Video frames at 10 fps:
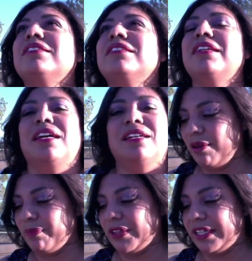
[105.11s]
yeah.
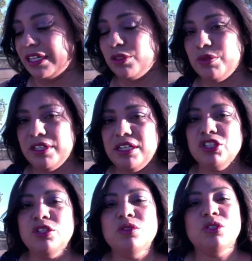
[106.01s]
The next one that I
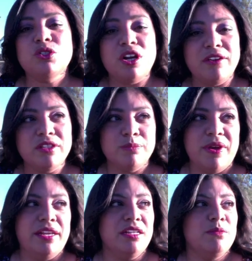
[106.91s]
chose is Travis
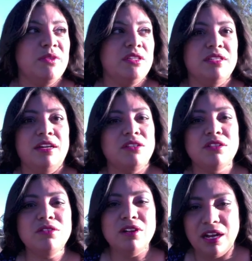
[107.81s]
Maddox, because how can
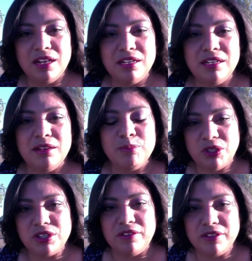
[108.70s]
you not
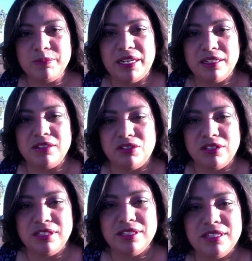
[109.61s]
put Travis Maddox on your
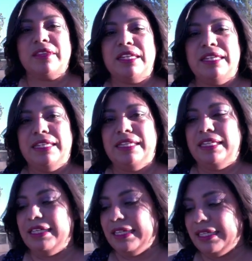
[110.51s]
list?
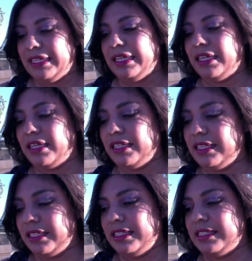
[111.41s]
He
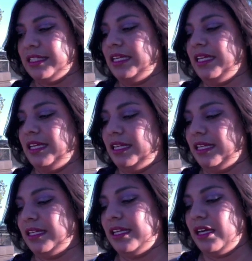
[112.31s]
is
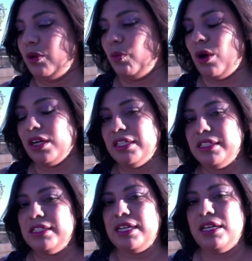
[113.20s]
in Walking
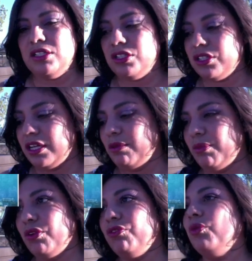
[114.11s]
Disaster and A
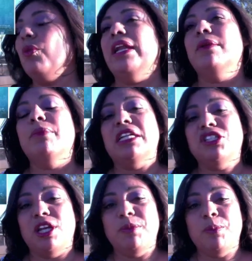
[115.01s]
Beautiful Wedding by
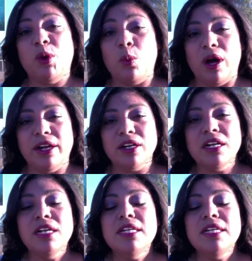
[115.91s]
Jamie McGuire.